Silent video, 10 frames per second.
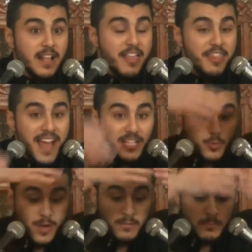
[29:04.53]
that
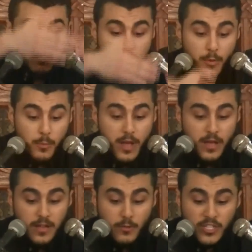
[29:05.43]
when
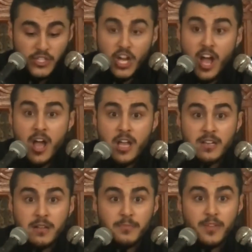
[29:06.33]

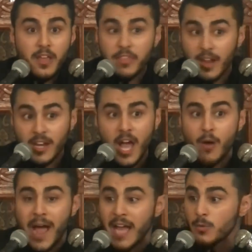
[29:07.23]
John
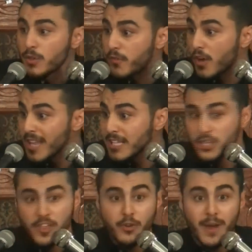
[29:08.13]
radiallahu anhu would fall
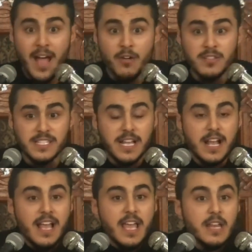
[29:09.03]
onto the grounds,
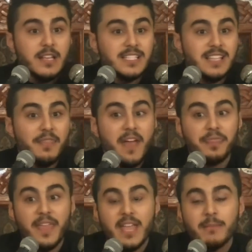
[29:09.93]
it is said
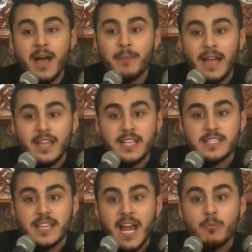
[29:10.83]
that the Imam alayhi
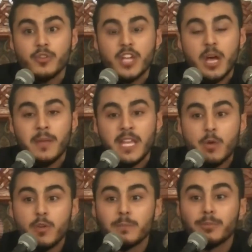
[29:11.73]
salam would come and he
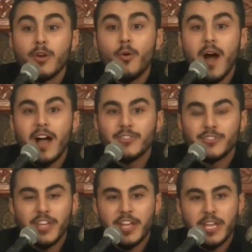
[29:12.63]
would blow on
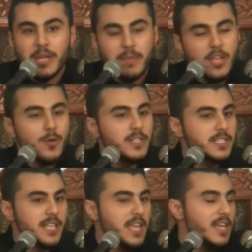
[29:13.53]
to him. He would
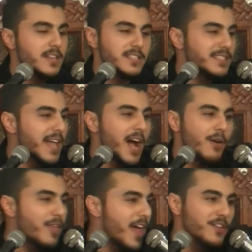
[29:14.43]
say, it is
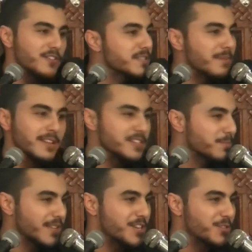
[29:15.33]
now that your smell is
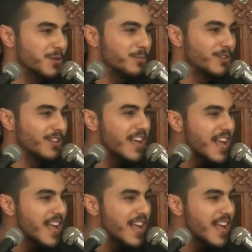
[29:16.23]
pleasurable.